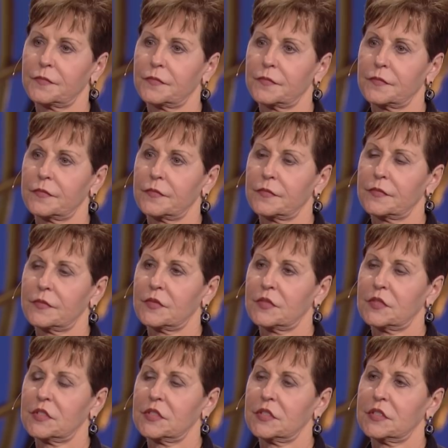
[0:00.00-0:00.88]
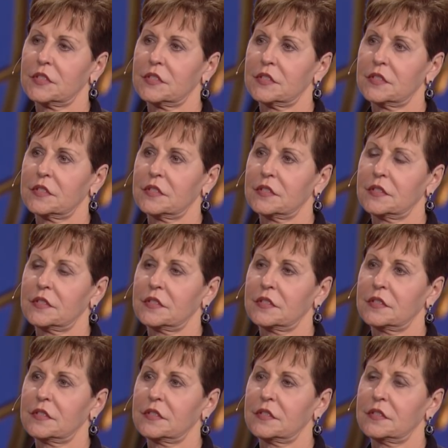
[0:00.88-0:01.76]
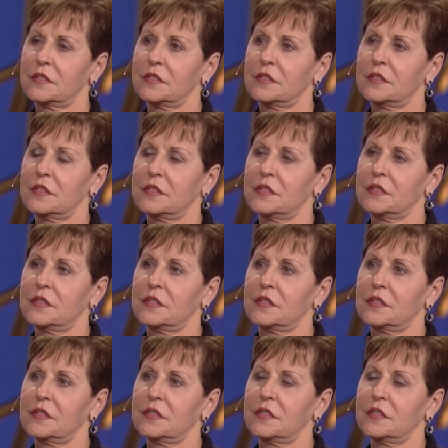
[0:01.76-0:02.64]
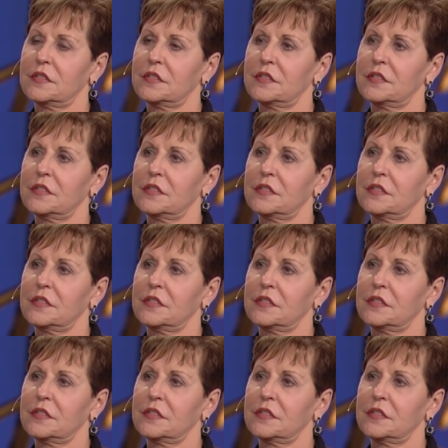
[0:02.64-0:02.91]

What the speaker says: (silence)